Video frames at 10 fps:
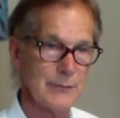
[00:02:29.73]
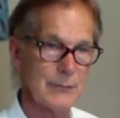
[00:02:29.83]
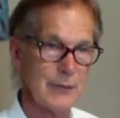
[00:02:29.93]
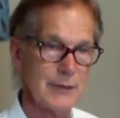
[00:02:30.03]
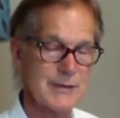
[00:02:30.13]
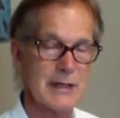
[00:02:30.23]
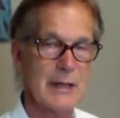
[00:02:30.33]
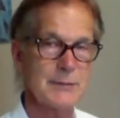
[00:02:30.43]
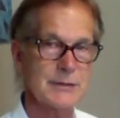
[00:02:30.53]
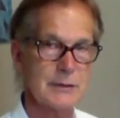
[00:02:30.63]
various
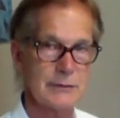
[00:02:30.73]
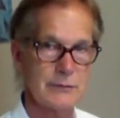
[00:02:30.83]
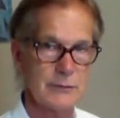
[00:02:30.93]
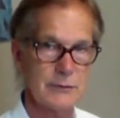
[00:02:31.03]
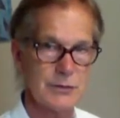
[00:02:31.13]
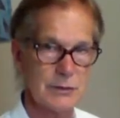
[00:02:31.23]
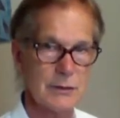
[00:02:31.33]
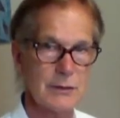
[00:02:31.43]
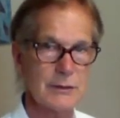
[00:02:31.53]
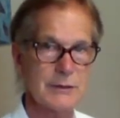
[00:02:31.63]
types of
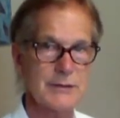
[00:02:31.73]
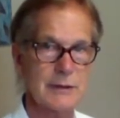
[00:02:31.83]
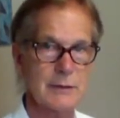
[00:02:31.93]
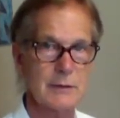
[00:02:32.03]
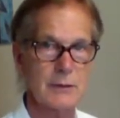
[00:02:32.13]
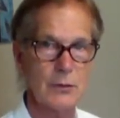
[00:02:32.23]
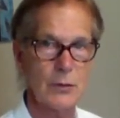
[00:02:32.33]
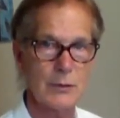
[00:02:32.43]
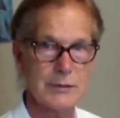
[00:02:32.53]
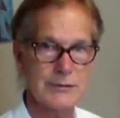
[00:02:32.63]
sugars and
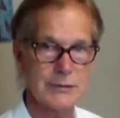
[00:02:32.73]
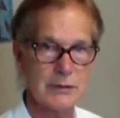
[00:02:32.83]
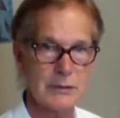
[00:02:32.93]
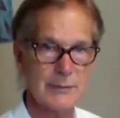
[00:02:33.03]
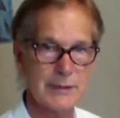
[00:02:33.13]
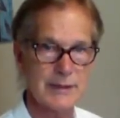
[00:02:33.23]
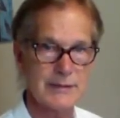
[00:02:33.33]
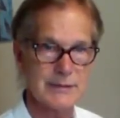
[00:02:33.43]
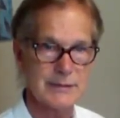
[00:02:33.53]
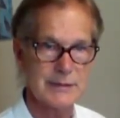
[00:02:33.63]
corn syrup,
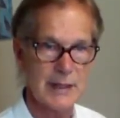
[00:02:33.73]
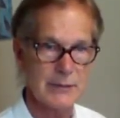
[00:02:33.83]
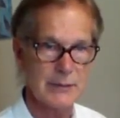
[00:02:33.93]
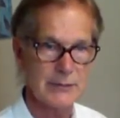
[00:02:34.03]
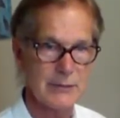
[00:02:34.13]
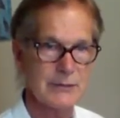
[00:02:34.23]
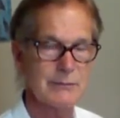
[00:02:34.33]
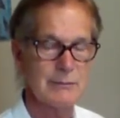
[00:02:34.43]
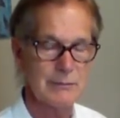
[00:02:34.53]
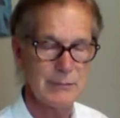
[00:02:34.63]
etc. And there's
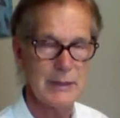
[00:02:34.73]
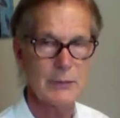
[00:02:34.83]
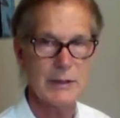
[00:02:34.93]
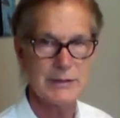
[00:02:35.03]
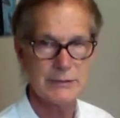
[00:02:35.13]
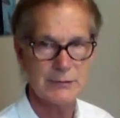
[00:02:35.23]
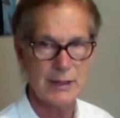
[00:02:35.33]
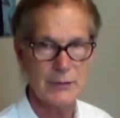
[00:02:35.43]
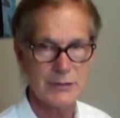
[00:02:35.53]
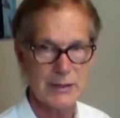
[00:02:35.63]
many reasons for
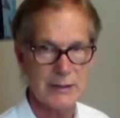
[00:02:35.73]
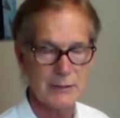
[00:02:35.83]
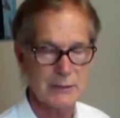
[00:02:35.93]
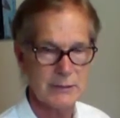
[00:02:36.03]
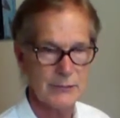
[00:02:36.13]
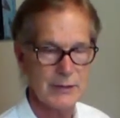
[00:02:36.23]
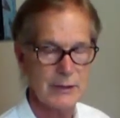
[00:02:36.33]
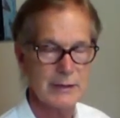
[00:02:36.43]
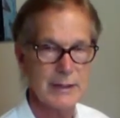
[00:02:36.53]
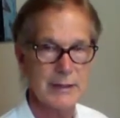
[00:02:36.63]
that, which I don't think
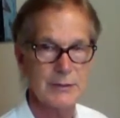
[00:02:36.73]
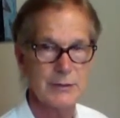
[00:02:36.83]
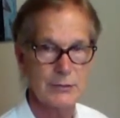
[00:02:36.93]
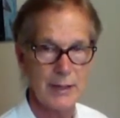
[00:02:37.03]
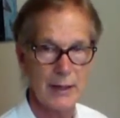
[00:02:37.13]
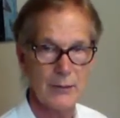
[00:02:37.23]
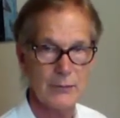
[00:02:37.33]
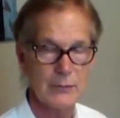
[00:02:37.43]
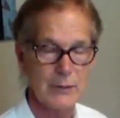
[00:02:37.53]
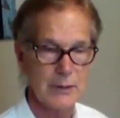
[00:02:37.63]
I'll get into now.